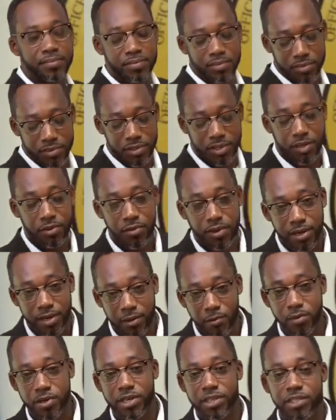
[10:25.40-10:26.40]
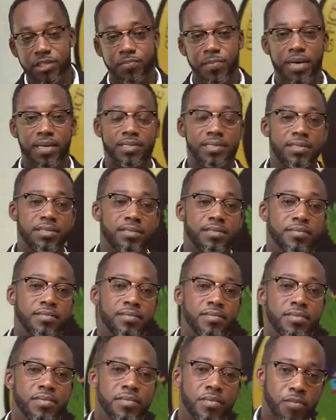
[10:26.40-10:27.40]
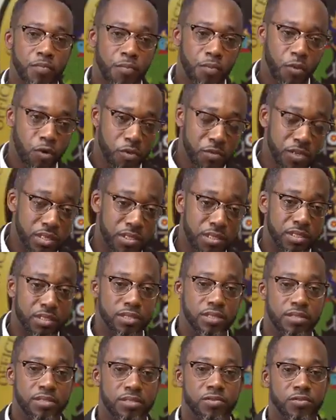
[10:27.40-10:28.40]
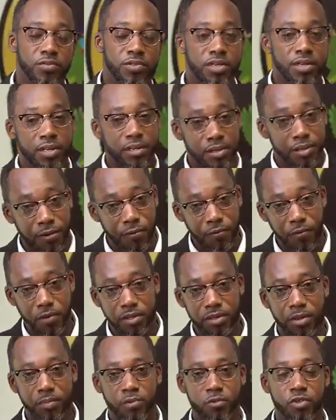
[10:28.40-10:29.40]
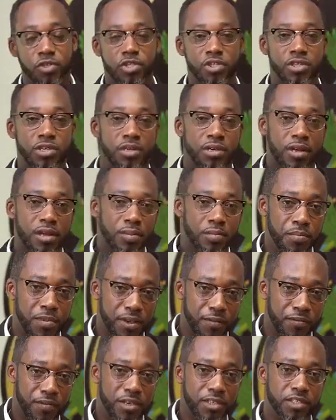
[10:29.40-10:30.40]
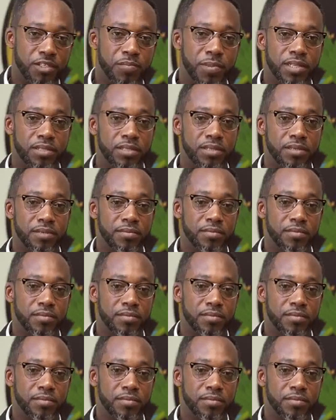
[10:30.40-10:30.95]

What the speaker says: The United Workers' Party promises to take a different approach and make things better.